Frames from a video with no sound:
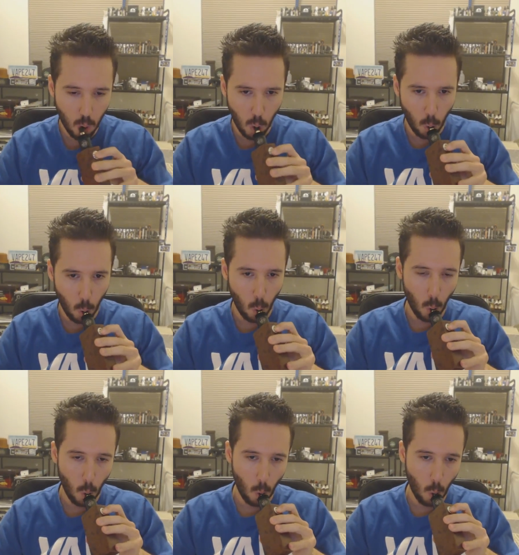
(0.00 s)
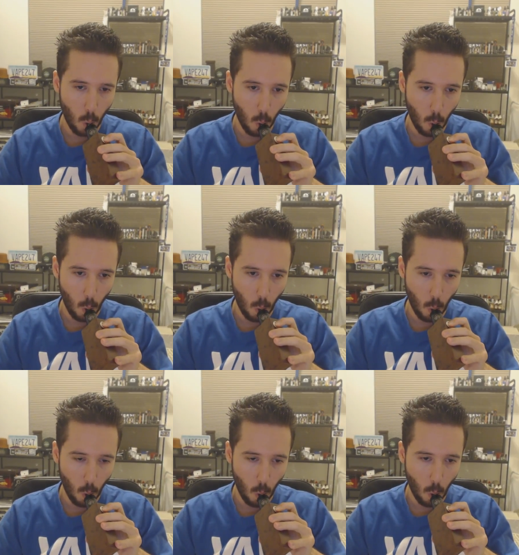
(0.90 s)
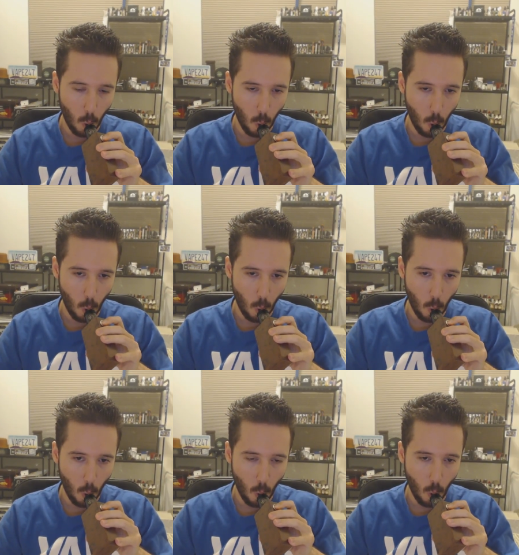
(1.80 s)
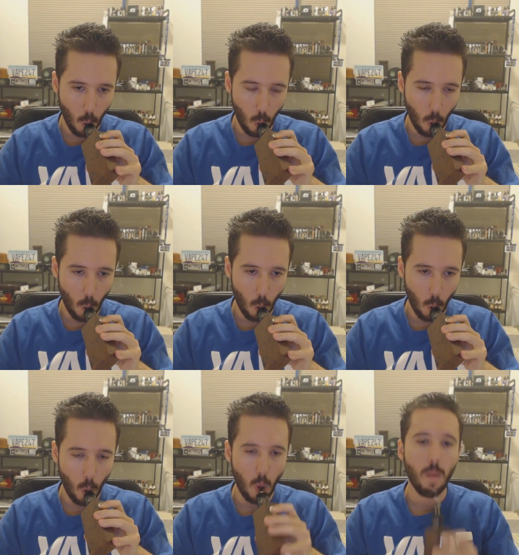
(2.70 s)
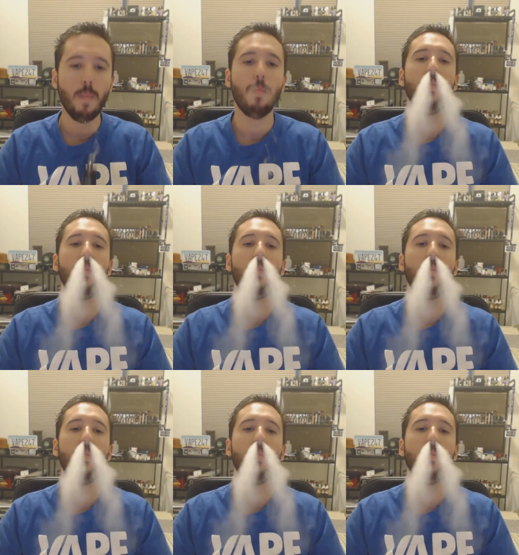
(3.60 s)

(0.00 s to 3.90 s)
[no speech]